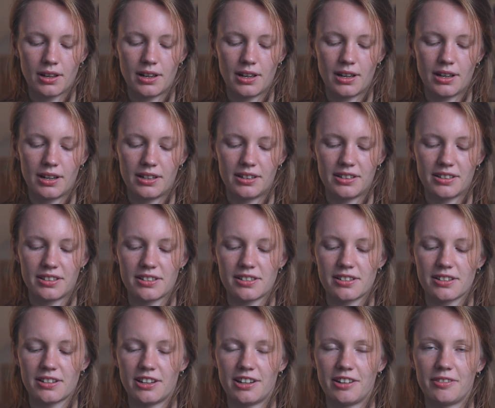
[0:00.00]

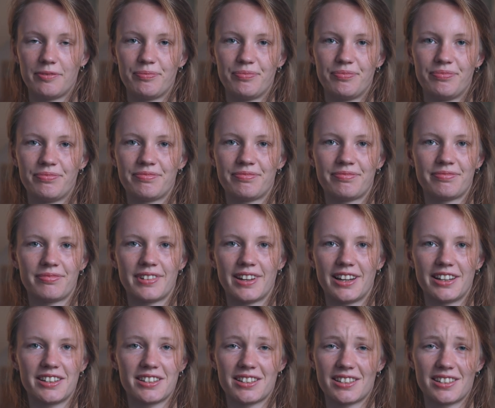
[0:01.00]
And I
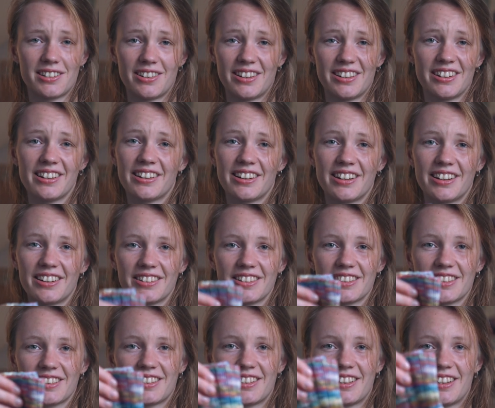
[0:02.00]
just tried that
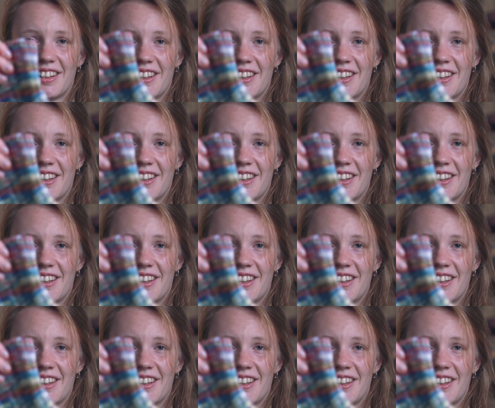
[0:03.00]
out.